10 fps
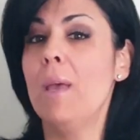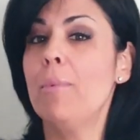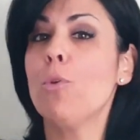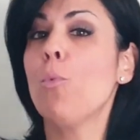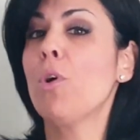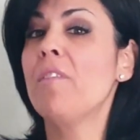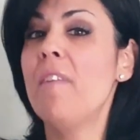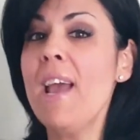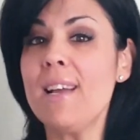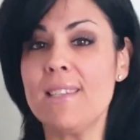Maybe you're more
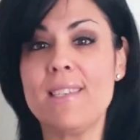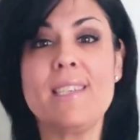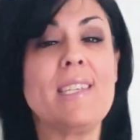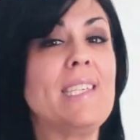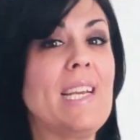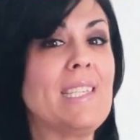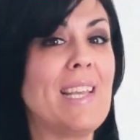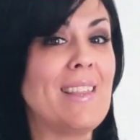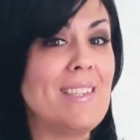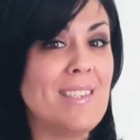advanced to
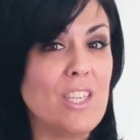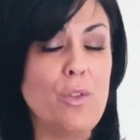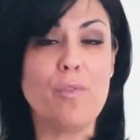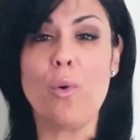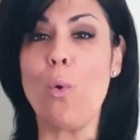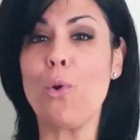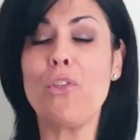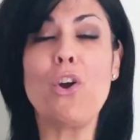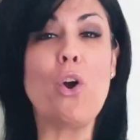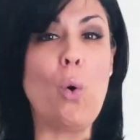dance at the silver
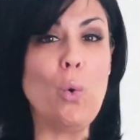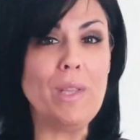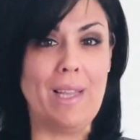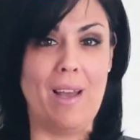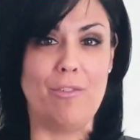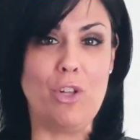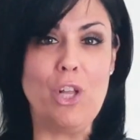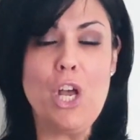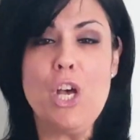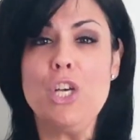or the gold
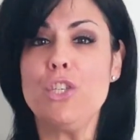level.